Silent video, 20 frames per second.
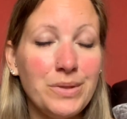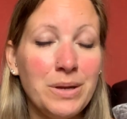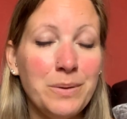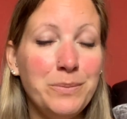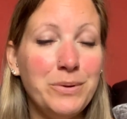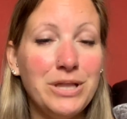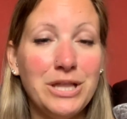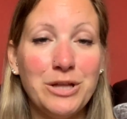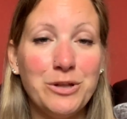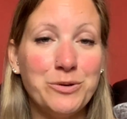
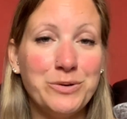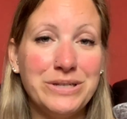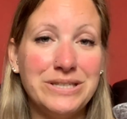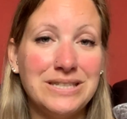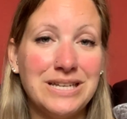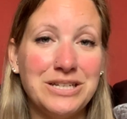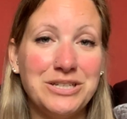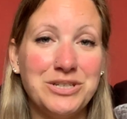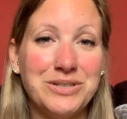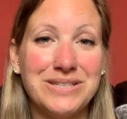but they'll always
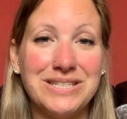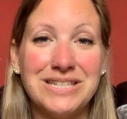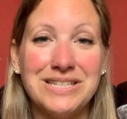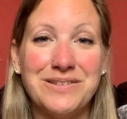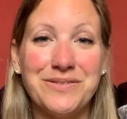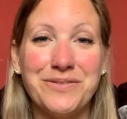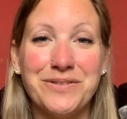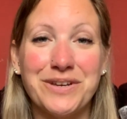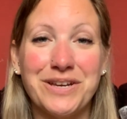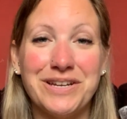send you a
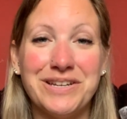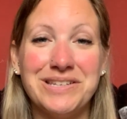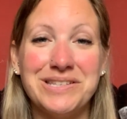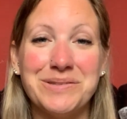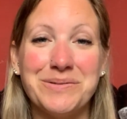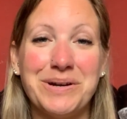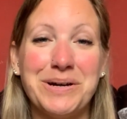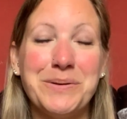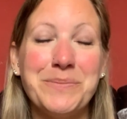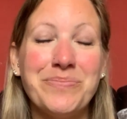certificate
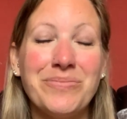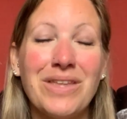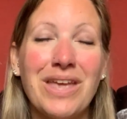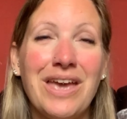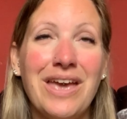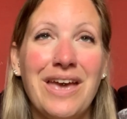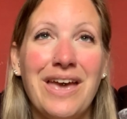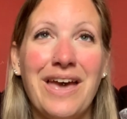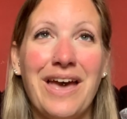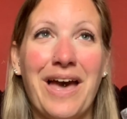as well.
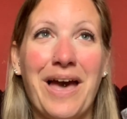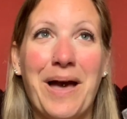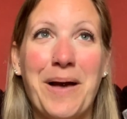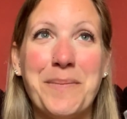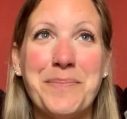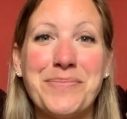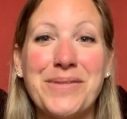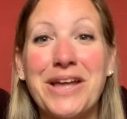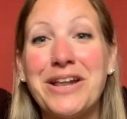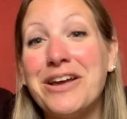
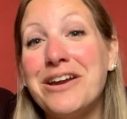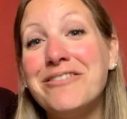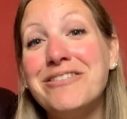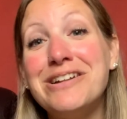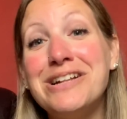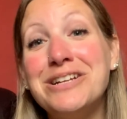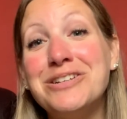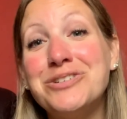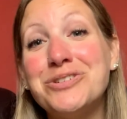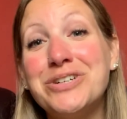And I
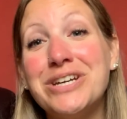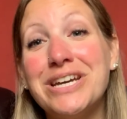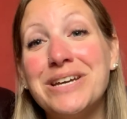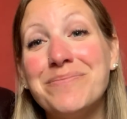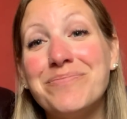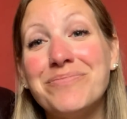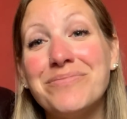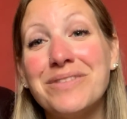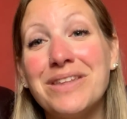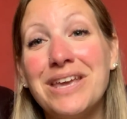really enjoy it.
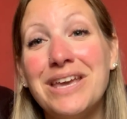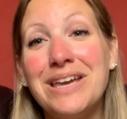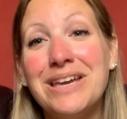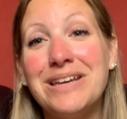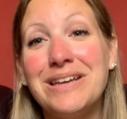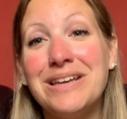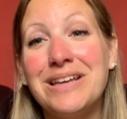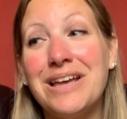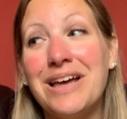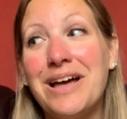
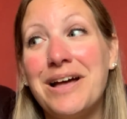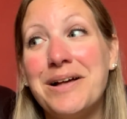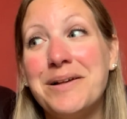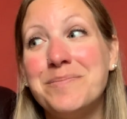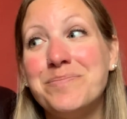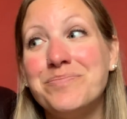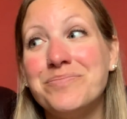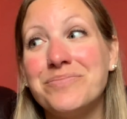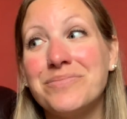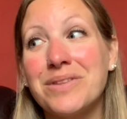It
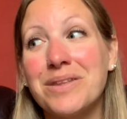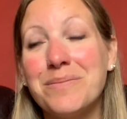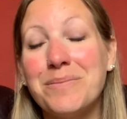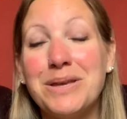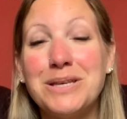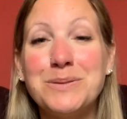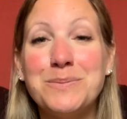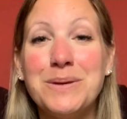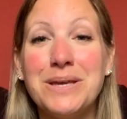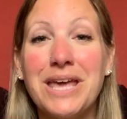
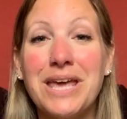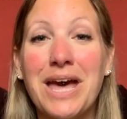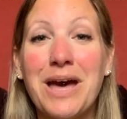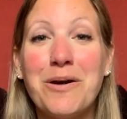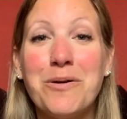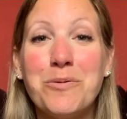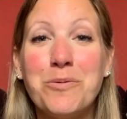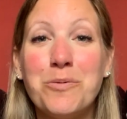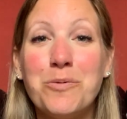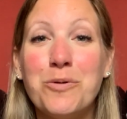makes me get
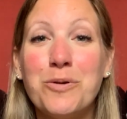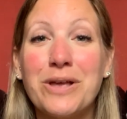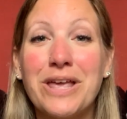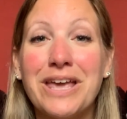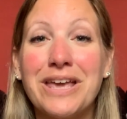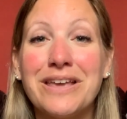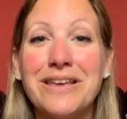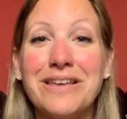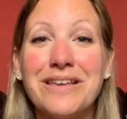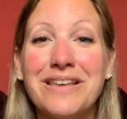out
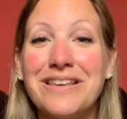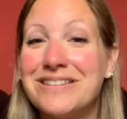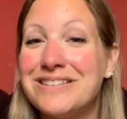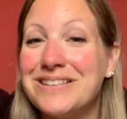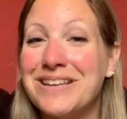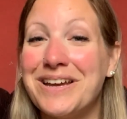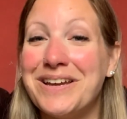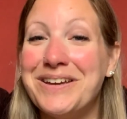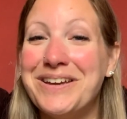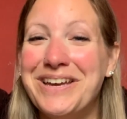walking,
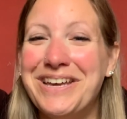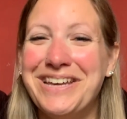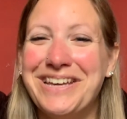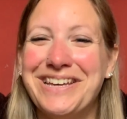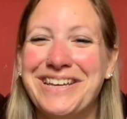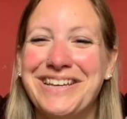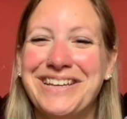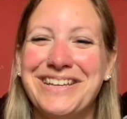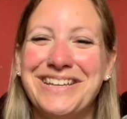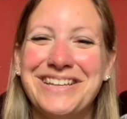so
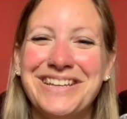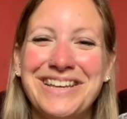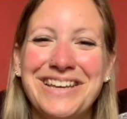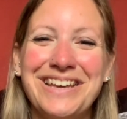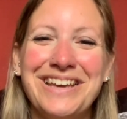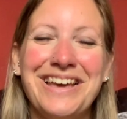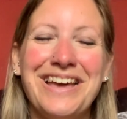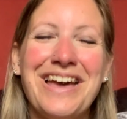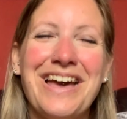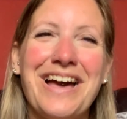
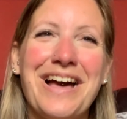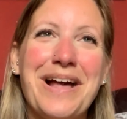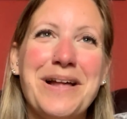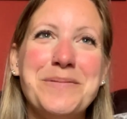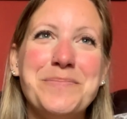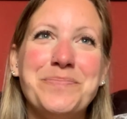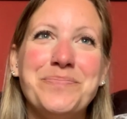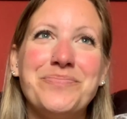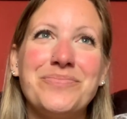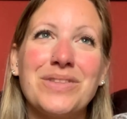
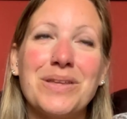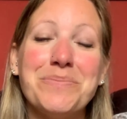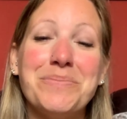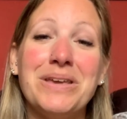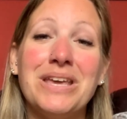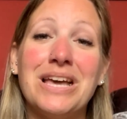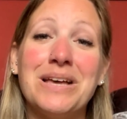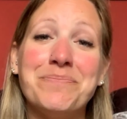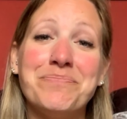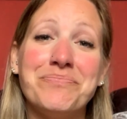but
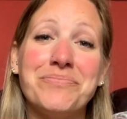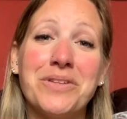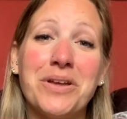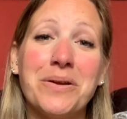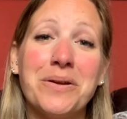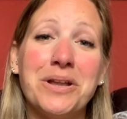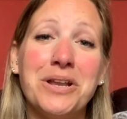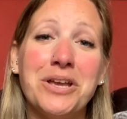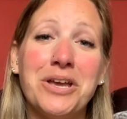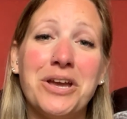yeah,
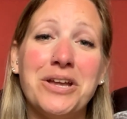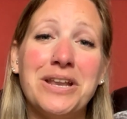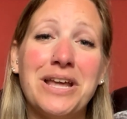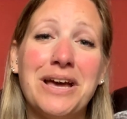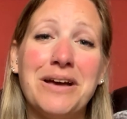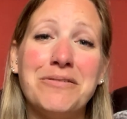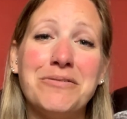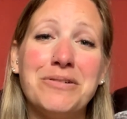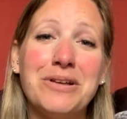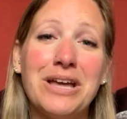I'm gonna go
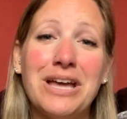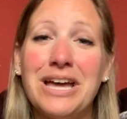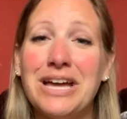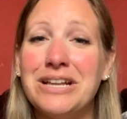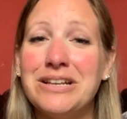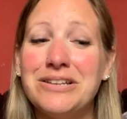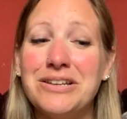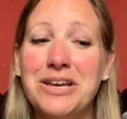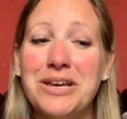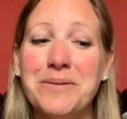now,
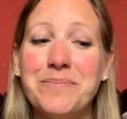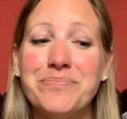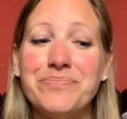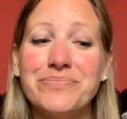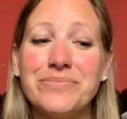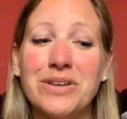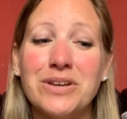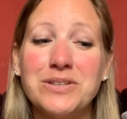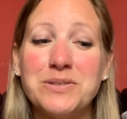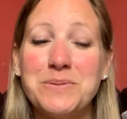
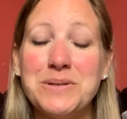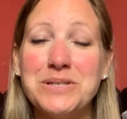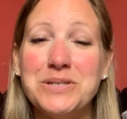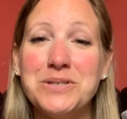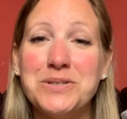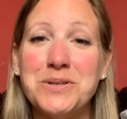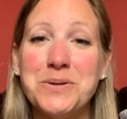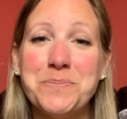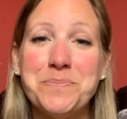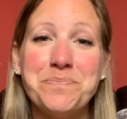and I'll speak to
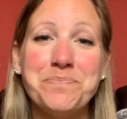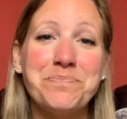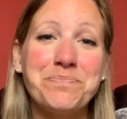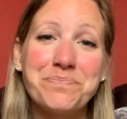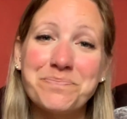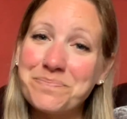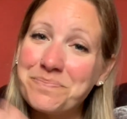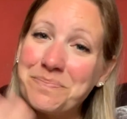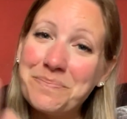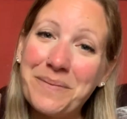you soon.
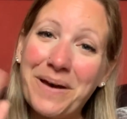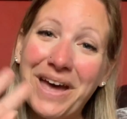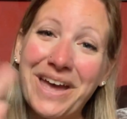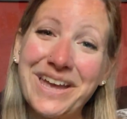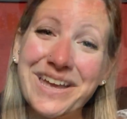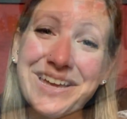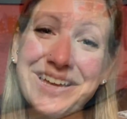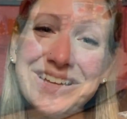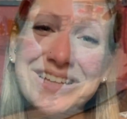Bye.